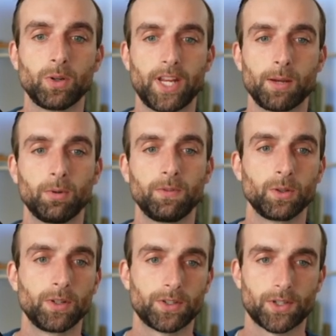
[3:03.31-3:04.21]
A table
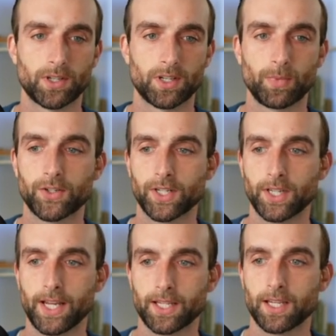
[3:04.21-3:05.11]
view is just a spreadsheet
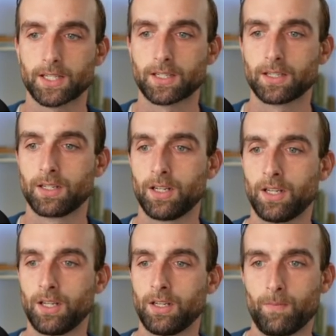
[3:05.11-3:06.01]
like this.
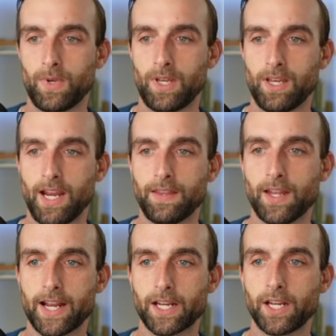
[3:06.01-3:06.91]
And
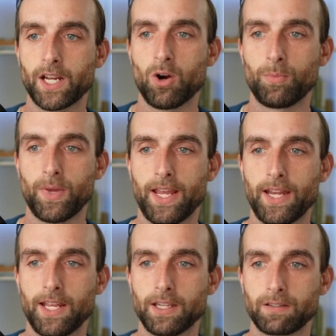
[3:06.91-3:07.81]
then I can go up and
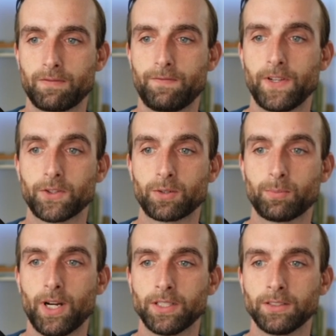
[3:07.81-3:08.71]
hit this filter
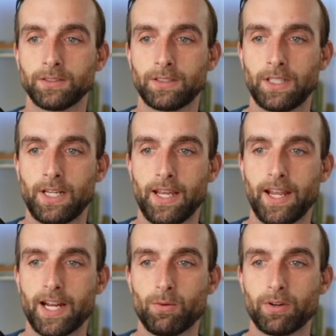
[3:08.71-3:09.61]
button,
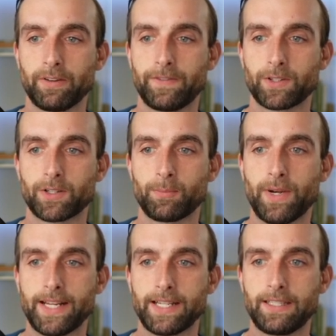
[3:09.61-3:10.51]
and I want to filter
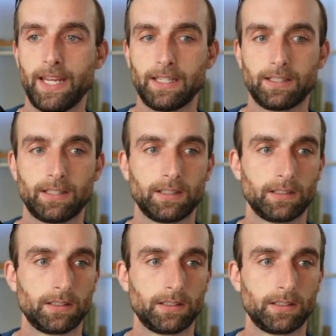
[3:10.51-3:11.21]
by date.